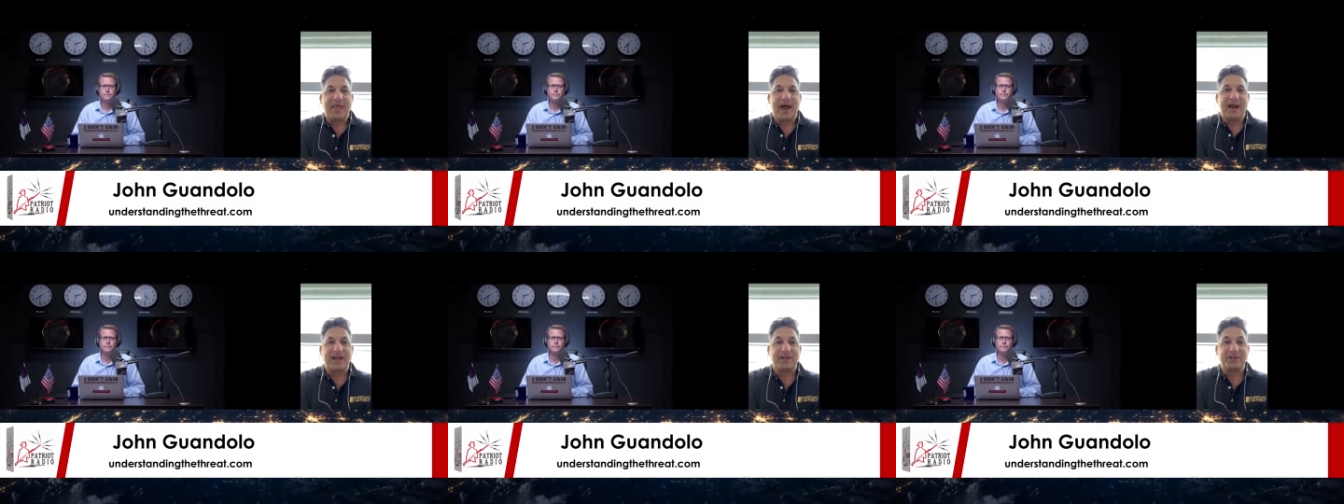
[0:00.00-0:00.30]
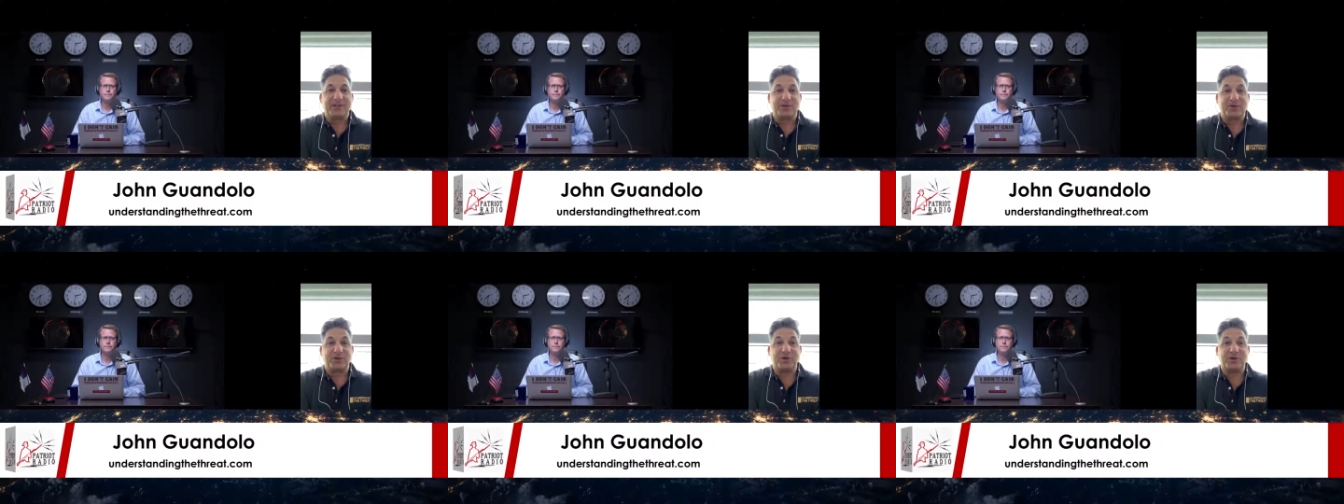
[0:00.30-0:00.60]
And that
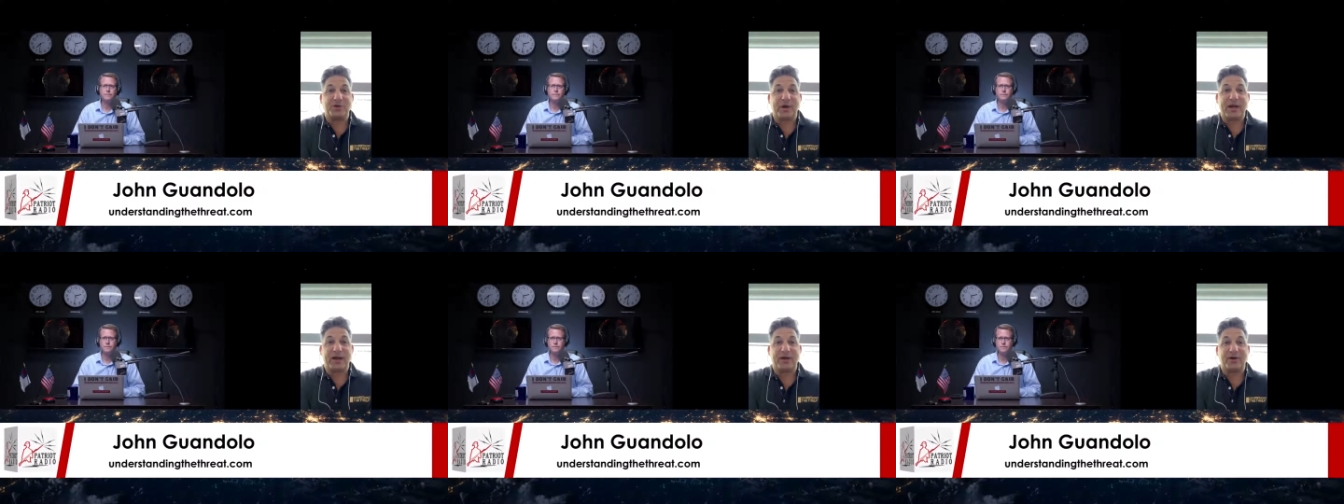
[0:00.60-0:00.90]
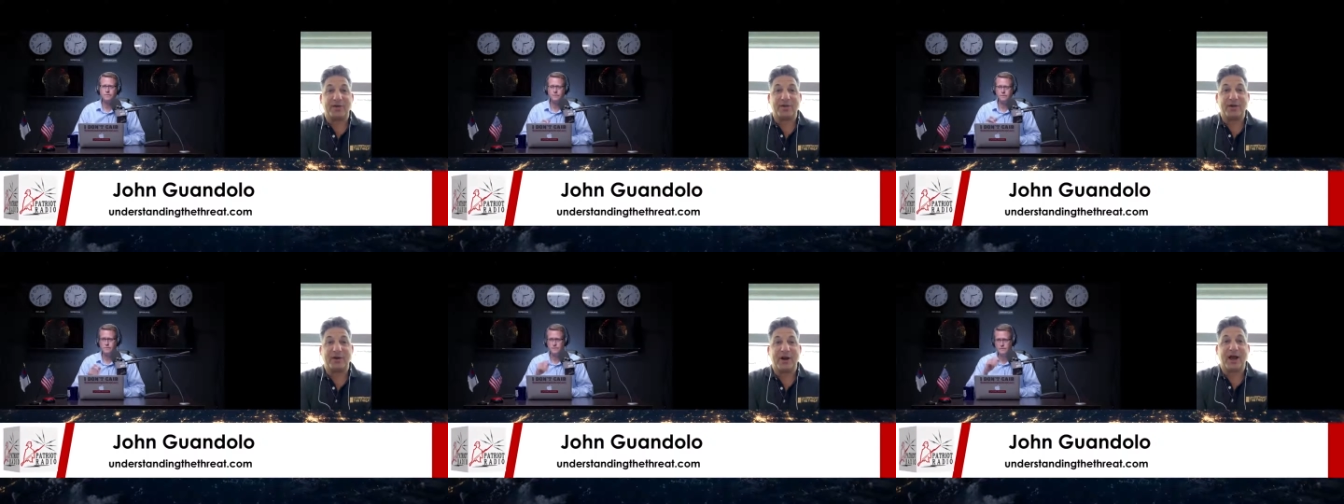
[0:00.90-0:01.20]
is true
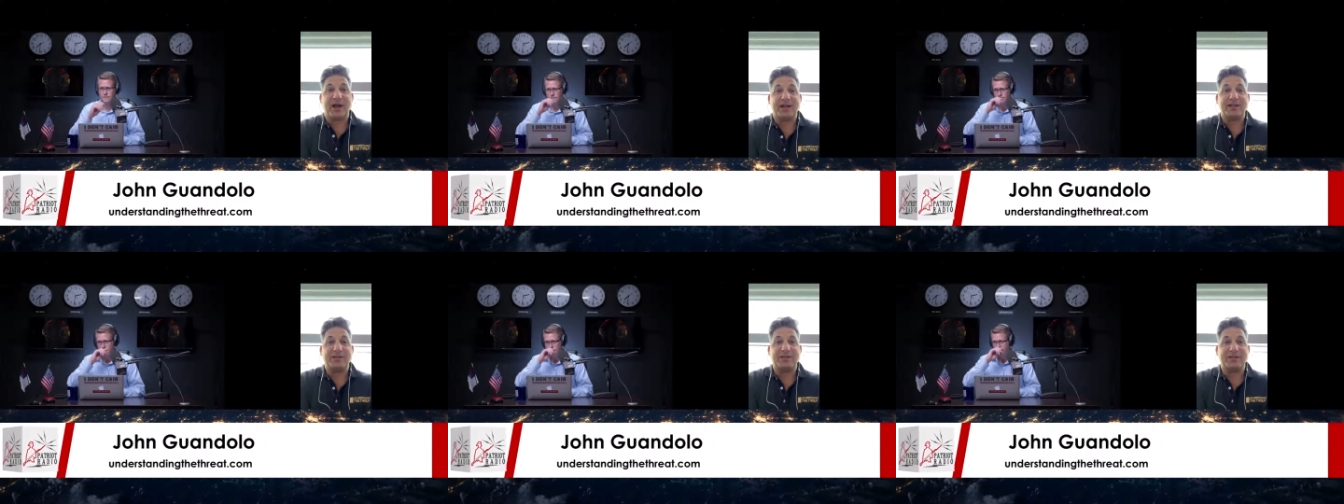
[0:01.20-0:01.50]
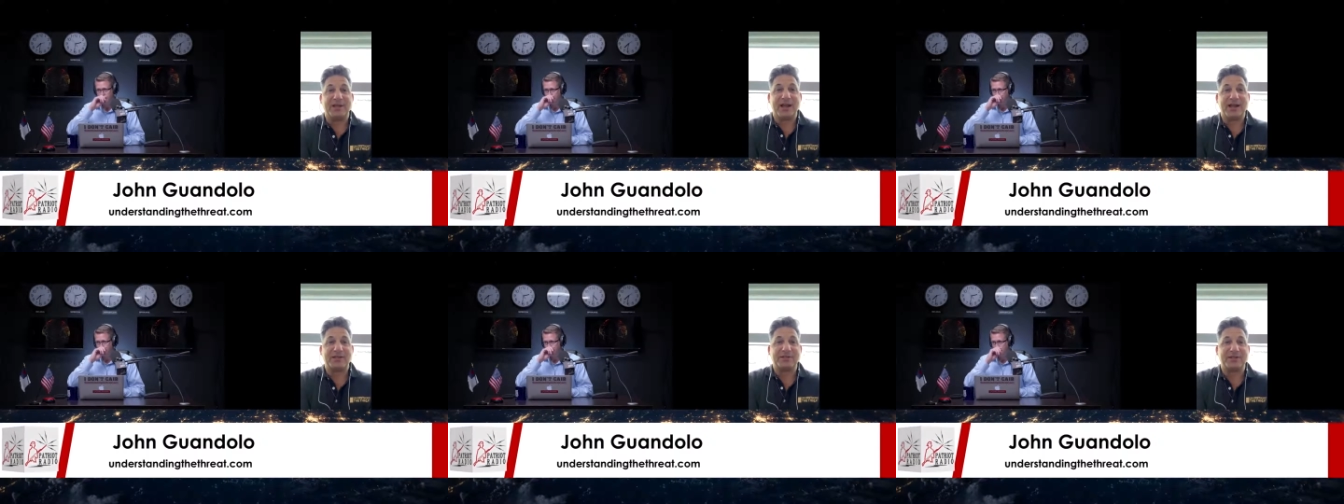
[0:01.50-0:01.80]
here in the United
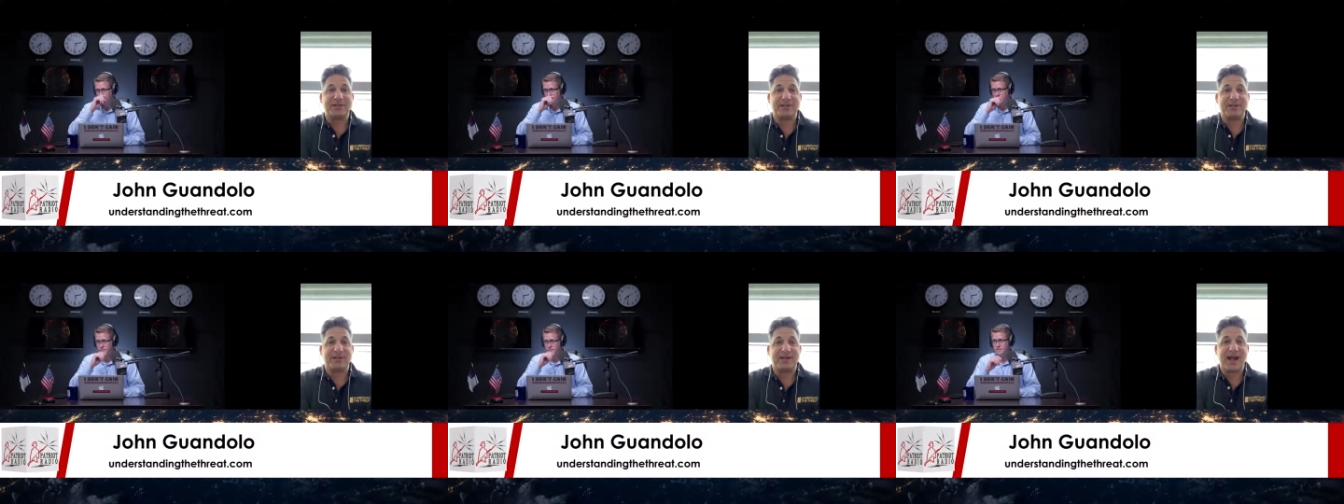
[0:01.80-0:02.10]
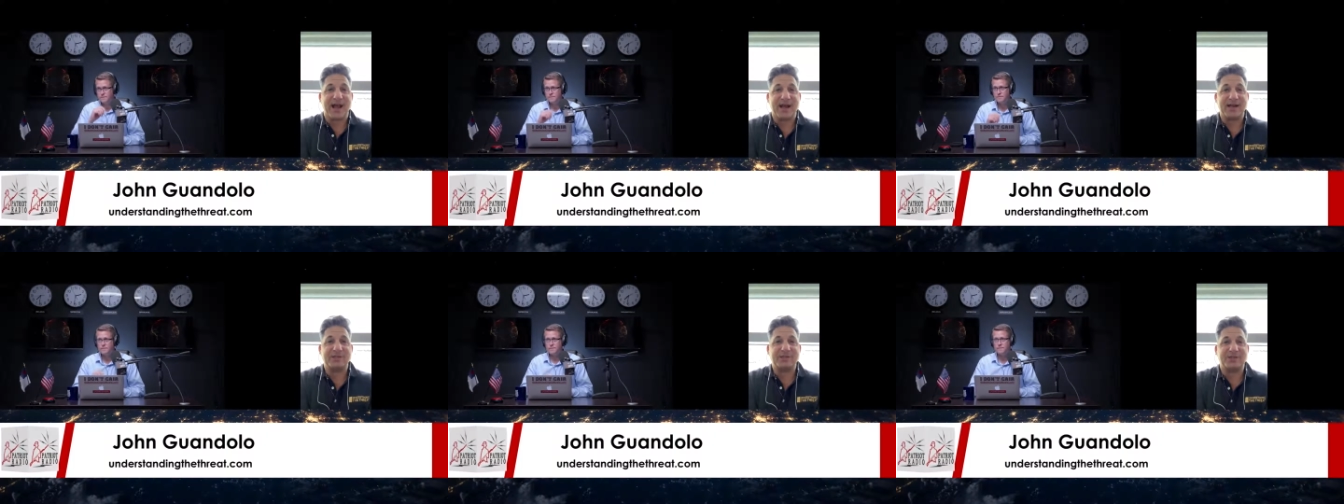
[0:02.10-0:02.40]
States at
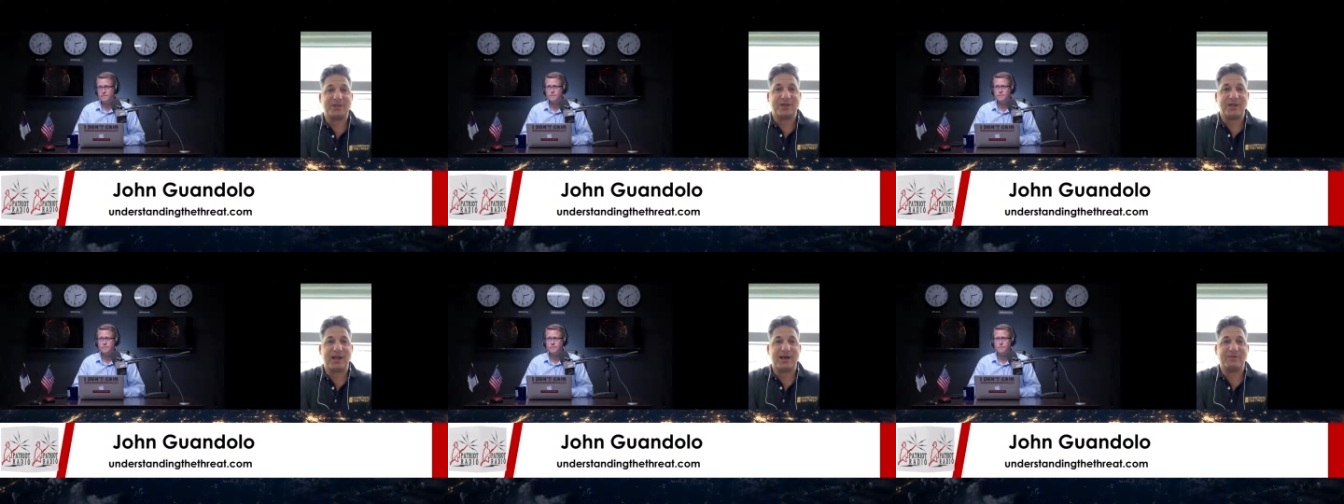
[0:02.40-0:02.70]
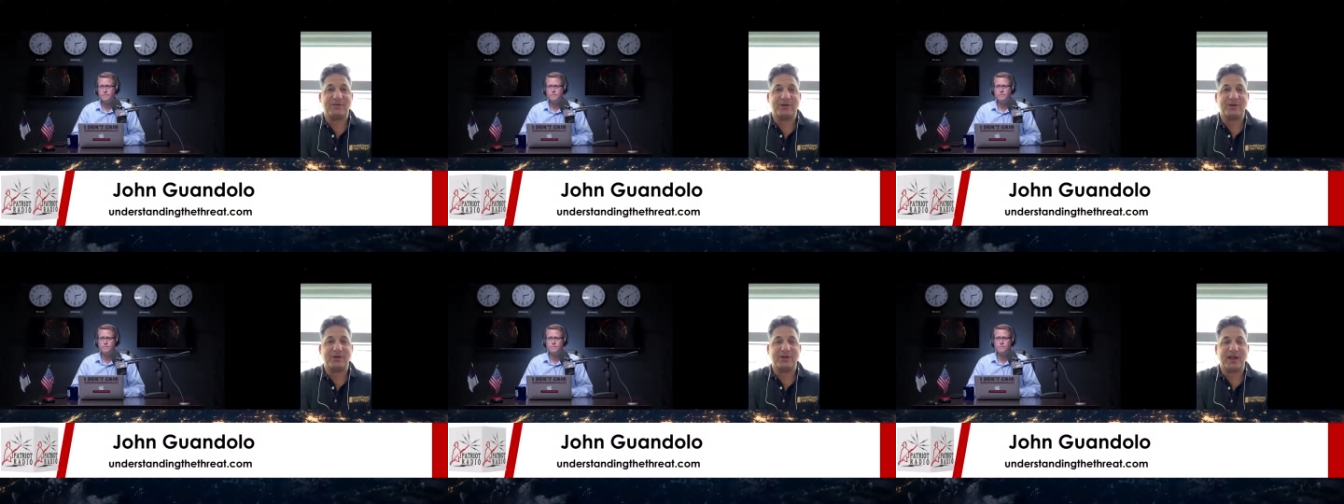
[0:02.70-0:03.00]
the national
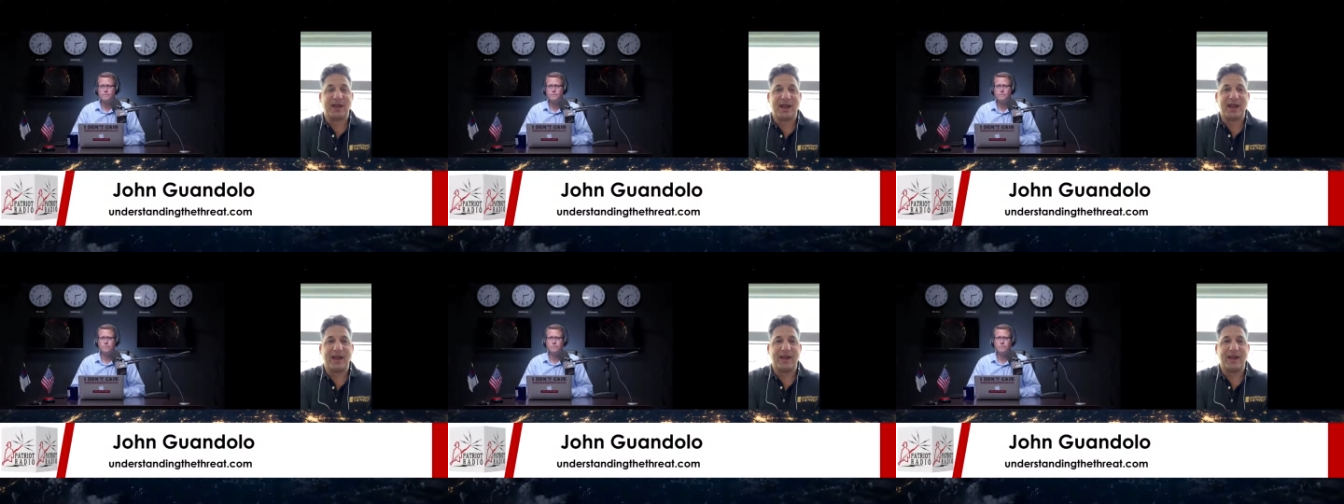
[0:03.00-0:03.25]
level